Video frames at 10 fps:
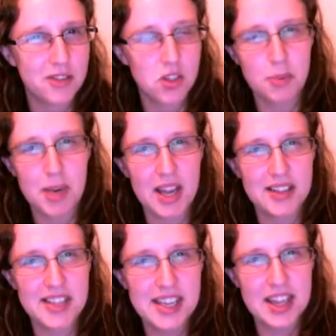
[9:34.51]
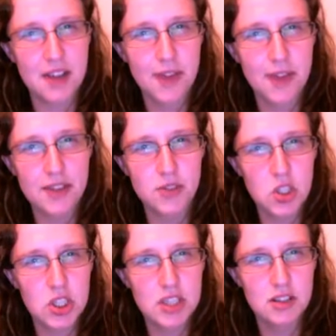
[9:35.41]
So it'd be like taking that 5
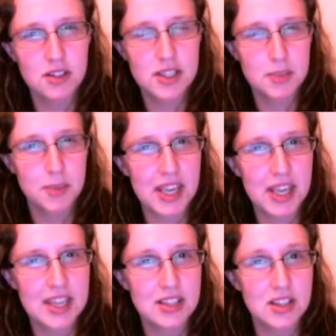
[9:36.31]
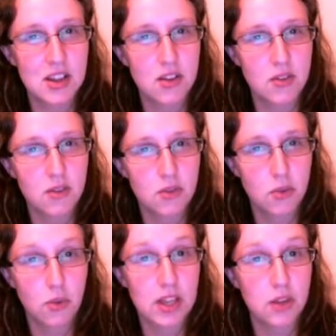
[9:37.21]
newton and splitting it into the
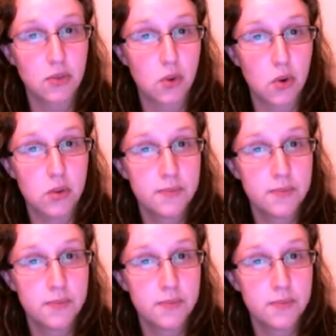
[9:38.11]
3 and the 4.